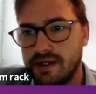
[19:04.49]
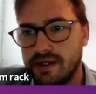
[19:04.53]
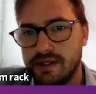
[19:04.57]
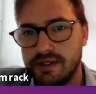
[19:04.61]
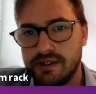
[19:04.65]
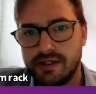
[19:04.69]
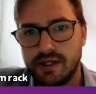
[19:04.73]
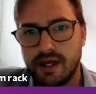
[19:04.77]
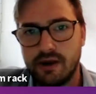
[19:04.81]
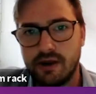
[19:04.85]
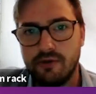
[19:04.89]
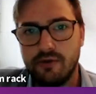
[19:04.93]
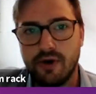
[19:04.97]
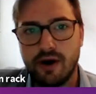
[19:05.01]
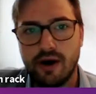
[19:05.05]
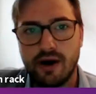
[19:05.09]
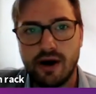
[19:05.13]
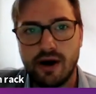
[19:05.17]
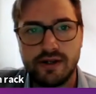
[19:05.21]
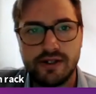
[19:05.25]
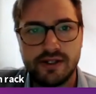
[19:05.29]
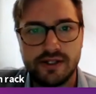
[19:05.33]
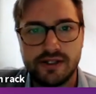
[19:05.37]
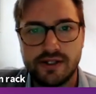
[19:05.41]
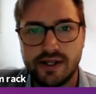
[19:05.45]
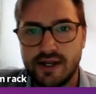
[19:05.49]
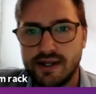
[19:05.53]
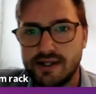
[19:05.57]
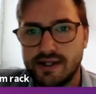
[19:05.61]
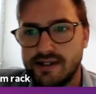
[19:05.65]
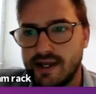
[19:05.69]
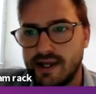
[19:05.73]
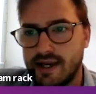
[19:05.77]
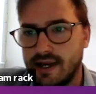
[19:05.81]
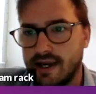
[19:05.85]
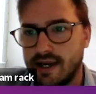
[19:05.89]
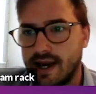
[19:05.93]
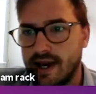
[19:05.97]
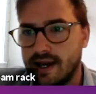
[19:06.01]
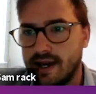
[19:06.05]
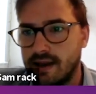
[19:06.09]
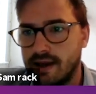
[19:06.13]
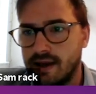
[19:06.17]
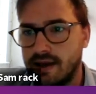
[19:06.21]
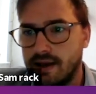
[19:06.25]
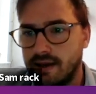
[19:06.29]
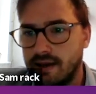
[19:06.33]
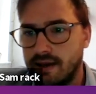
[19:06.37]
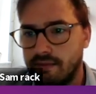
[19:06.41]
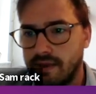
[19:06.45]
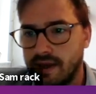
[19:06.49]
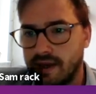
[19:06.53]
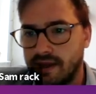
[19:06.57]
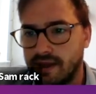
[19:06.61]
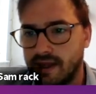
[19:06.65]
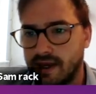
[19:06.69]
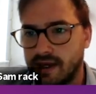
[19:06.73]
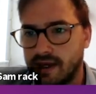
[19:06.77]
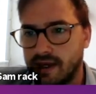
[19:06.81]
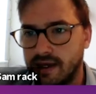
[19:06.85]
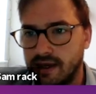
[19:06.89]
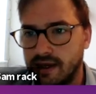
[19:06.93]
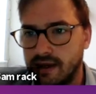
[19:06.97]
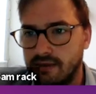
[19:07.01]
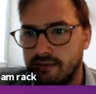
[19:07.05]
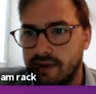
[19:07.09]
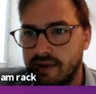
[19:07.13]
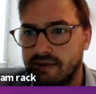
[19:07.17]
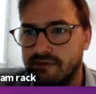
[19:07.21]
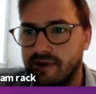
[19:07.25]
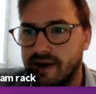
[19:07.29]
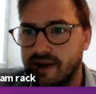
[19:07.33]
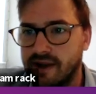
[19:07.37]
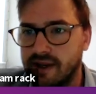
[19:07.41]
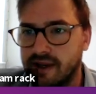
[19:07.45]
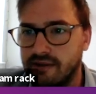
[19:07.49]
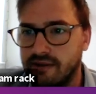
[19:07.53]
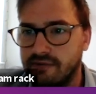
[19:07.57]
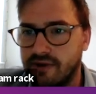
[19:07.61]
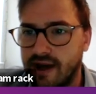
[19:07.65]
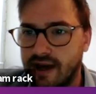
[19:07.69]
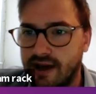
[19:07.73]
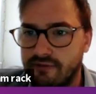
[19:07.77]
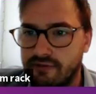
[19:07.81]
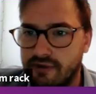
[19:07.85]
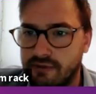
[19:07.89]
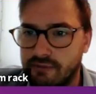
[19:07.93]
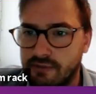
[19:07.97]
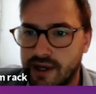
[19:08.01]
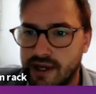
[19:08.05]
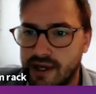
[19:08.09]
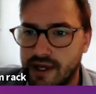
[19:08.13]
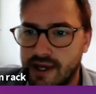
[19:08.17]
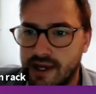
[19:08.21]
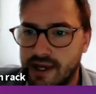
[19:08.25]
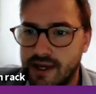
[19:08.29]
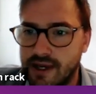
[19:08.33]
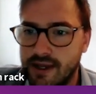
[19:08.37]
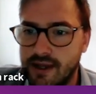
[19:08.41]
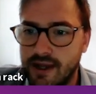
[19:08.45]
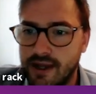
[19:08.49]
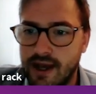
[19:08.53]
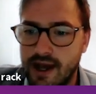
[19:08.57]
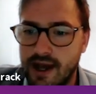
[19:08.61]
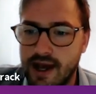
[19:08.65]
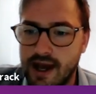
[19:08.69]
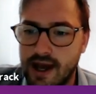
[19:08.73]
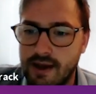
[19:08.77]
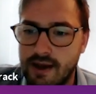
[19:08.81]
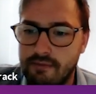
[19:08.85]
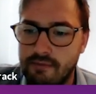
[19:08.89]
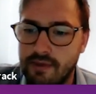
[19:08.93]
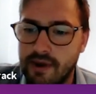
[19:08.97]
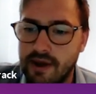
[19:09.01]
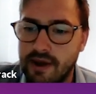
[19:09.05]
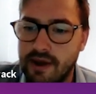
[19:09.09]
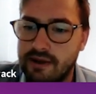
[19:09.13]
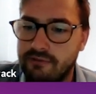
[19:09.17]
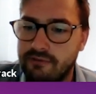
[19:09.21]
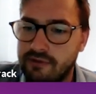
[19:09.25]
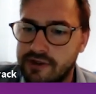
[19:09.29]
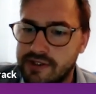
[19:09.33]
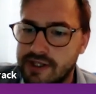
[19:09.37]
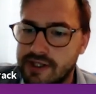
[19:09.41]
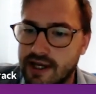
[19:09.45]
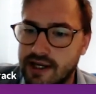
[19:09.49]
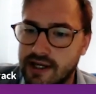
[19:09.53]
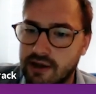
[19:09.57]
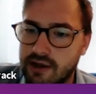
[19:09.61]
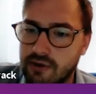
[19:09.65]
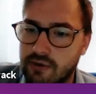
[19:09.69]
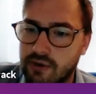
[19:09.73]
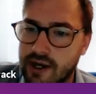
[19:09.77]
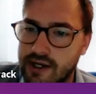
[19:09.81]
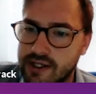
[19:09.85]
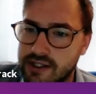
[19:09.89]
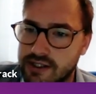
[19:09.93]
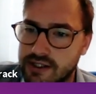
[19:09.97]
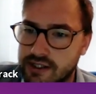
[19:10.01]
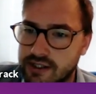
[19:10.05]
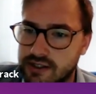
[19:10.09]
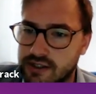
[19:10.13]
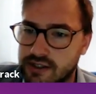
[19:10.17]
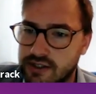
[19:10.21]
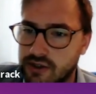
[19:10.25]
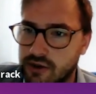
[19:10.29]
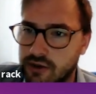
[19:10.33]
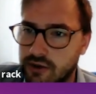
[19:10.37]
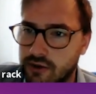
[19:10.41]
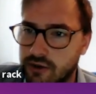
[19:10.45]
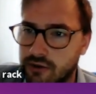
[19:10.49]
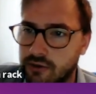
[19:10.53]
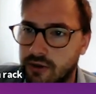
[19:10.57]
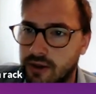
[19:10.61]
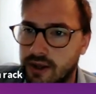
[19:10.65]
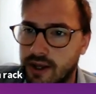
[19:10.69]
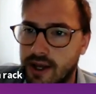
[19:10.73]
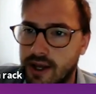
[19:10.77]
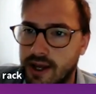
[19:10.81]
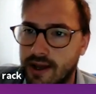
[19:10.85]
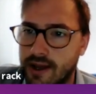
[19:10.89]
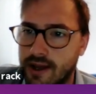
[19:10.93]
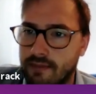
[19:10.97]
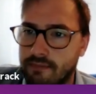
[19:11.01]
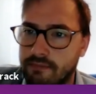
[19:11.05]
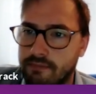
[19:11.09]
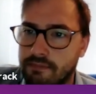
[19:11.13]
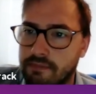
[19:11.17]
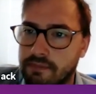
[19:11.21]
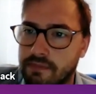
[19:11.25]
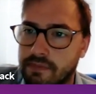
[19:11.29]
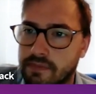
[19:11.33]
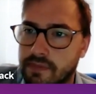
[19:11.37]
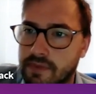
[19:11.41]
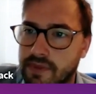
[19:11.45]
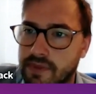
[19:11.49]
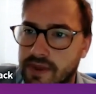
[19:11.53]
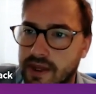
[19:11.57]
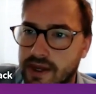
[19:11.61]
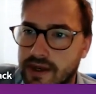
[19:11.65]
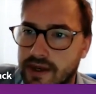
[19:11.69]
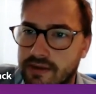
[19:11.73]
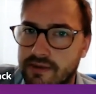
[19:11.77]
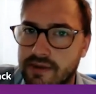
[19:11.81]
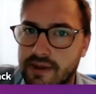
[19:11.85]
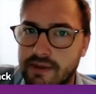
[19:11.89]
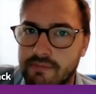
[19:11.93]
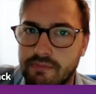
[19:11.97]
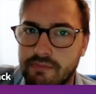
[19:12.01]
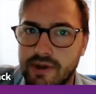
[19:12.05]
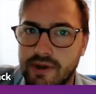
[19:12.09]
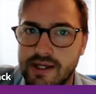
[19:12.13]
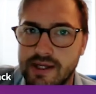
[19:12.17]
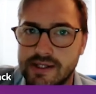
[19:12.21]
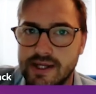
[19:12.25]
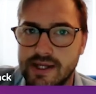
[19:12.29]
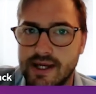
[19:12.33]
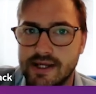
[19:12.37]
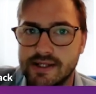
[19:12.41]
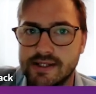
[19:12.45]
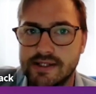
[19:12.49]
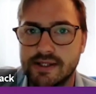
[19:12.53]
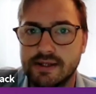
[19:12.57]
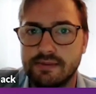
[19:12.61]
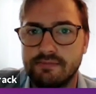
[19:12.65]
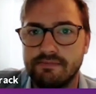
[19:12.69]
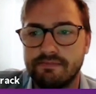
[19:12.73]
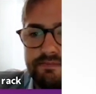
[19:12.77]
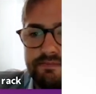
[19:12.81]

So I'd just like to say again a big thank you and a big thank you for having me here. And if there's any questions at all, then please ask.